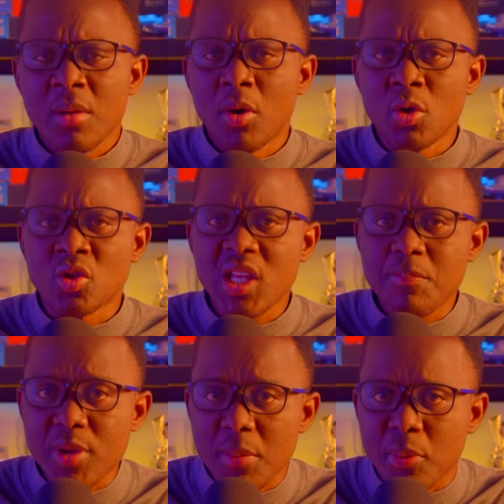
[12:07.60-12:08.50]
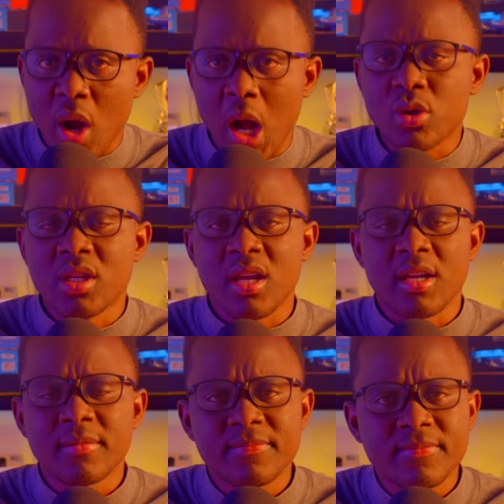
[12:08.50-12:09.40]
But you see people out
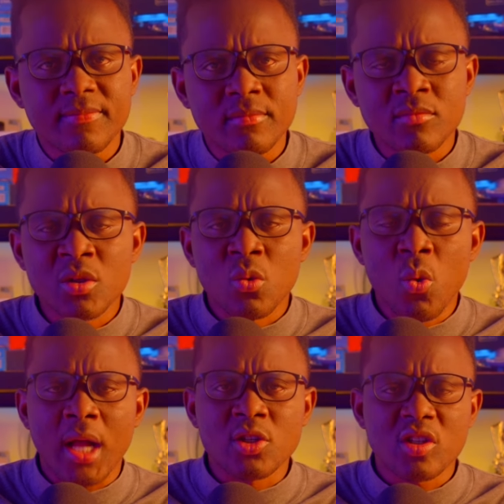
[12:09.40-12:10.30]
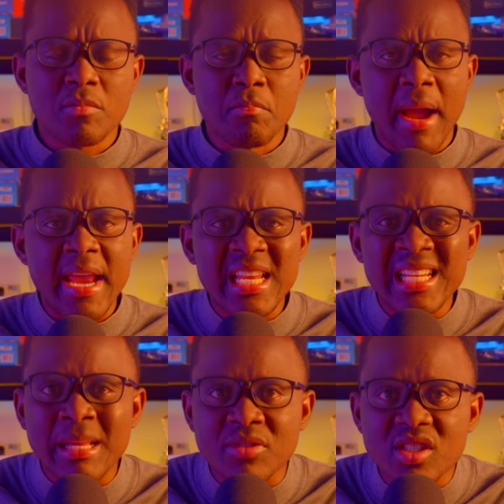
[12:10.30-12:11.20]
there who are just
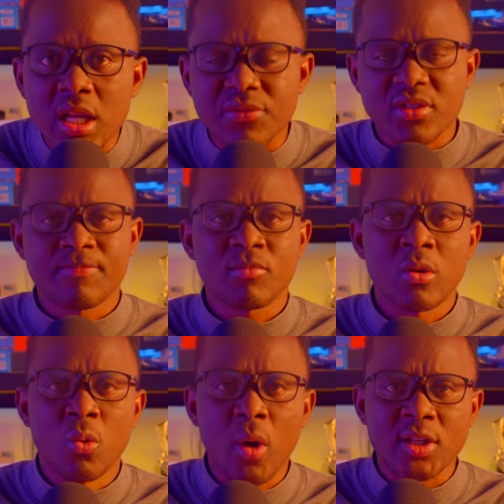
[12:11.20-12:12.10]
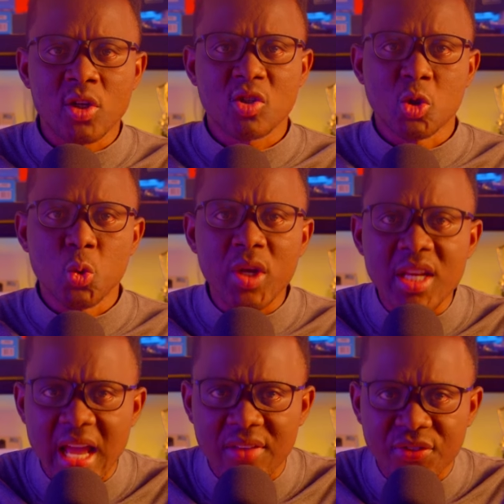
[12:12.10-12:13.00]
minding themselves, who are just
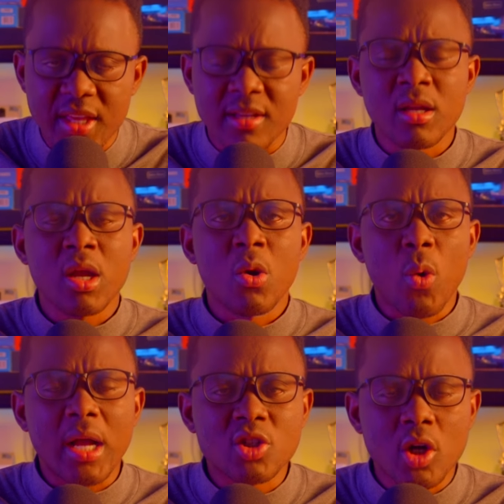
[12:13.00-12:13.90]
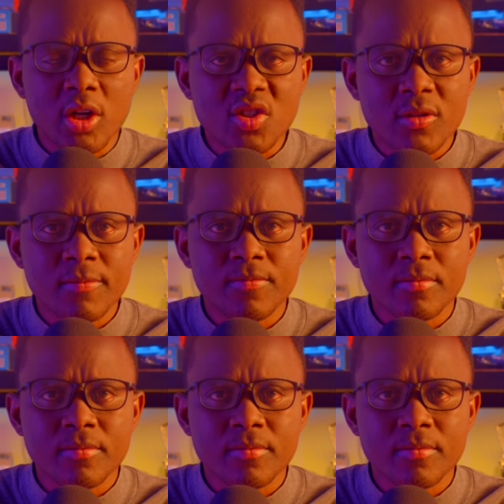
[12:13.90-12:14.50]
doing their thing, who are just